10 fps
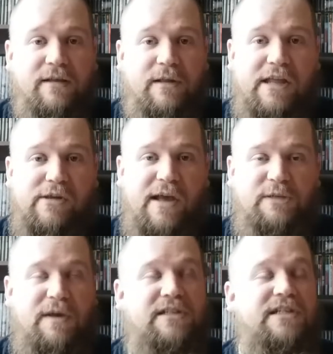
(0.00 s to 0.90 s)
the new
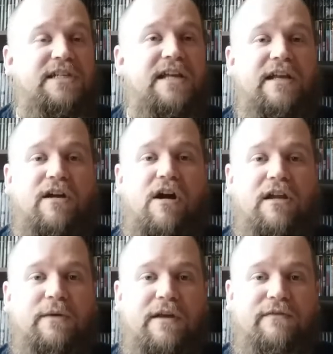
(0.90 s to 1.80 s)
Xbox decide to call
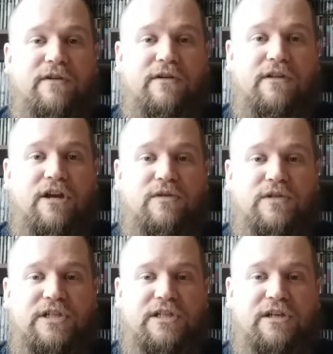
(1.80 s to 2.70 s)
it, whatever
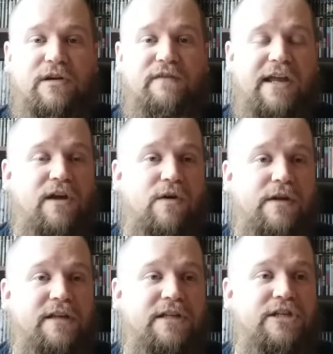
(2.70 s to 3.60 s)
those do, if they go
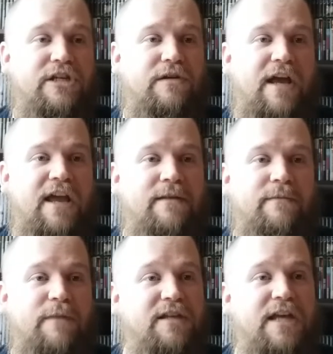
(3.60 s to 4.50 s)
only digital
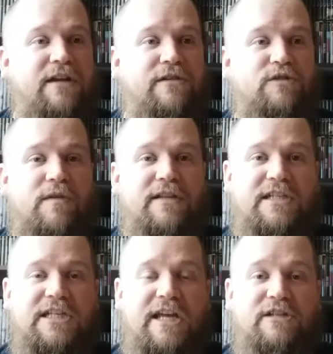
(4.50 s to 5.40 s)
and Nintendo's one that
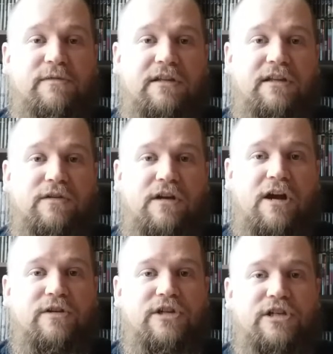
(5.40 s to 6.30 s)
stays with little
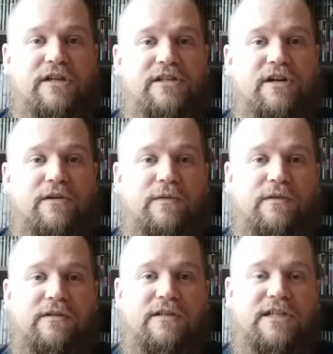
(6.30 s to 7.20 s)
cartridges or
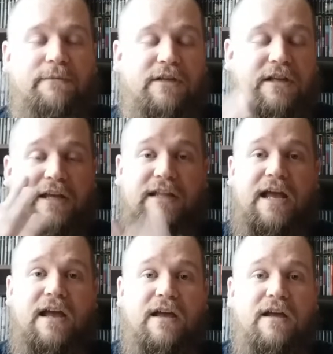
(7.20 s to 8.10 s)
something like
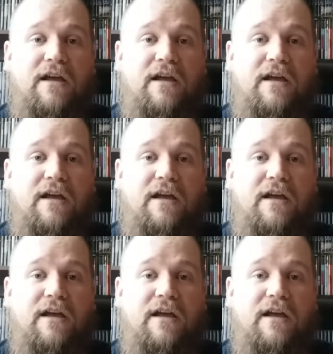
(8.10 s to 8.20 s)
that,